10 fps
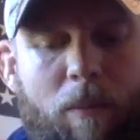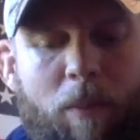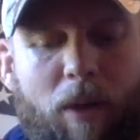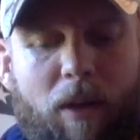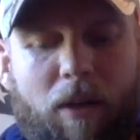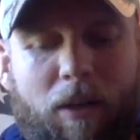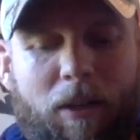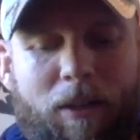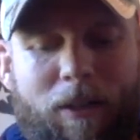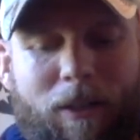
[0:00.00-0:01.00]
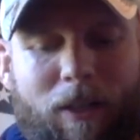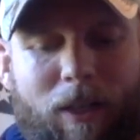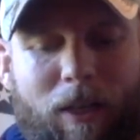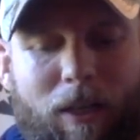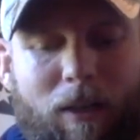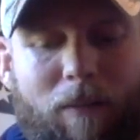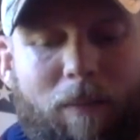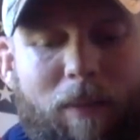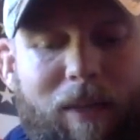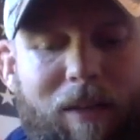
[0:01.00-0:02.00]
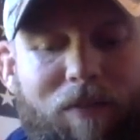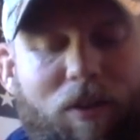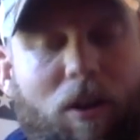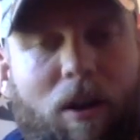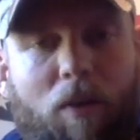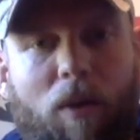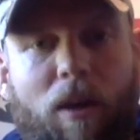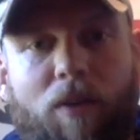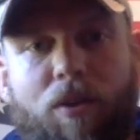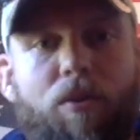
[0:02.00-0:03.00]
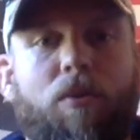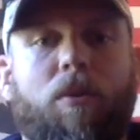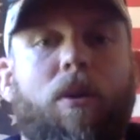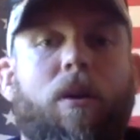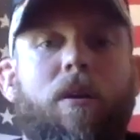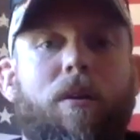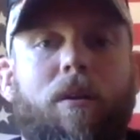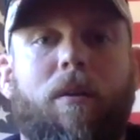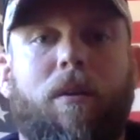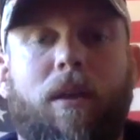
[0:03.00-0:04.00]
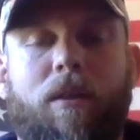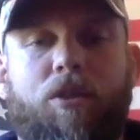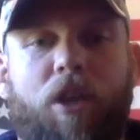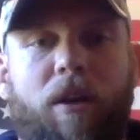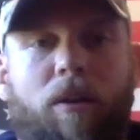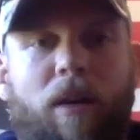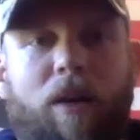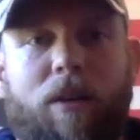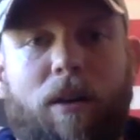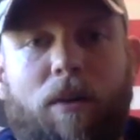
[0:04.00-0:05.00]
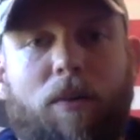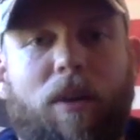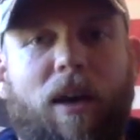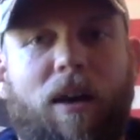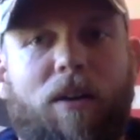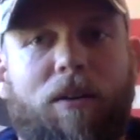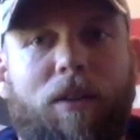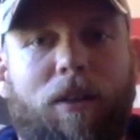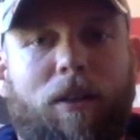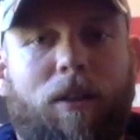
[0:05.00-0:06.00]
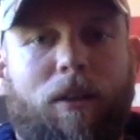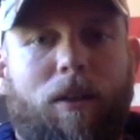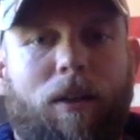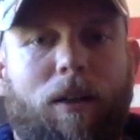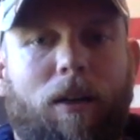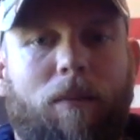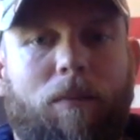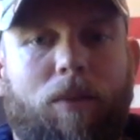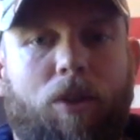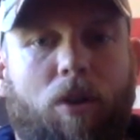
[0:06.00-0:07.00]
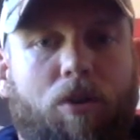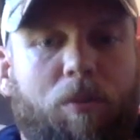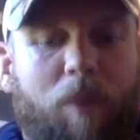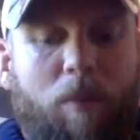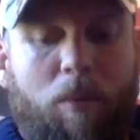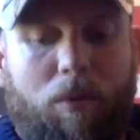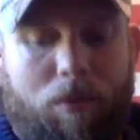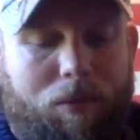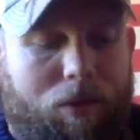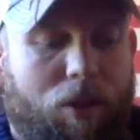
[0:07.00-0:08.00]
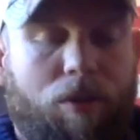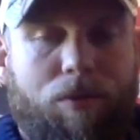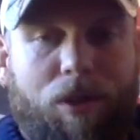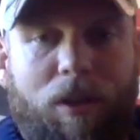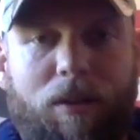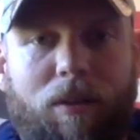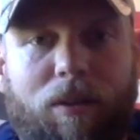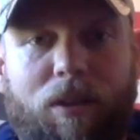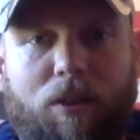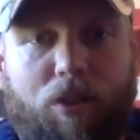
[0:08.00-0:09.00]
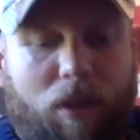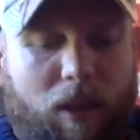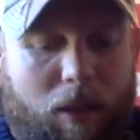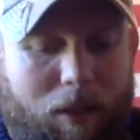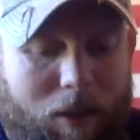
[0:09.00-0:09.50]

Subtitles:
But I got to figure out a way to get the channel out there without charging people to use it, essentially,